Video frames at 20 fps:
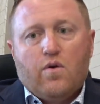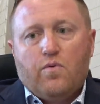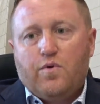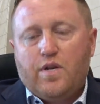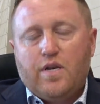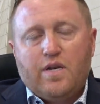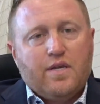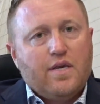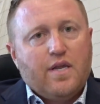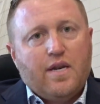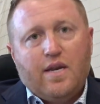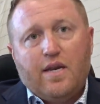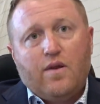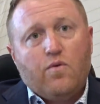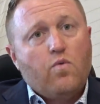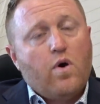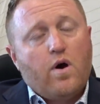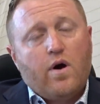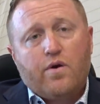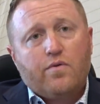we didn't get any
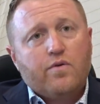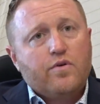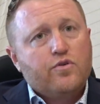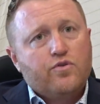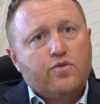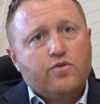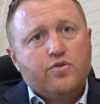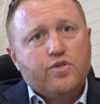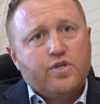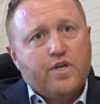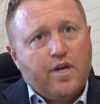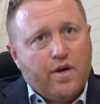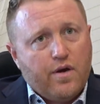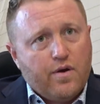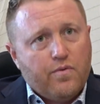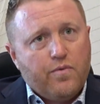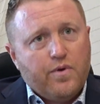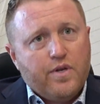water intrusion here.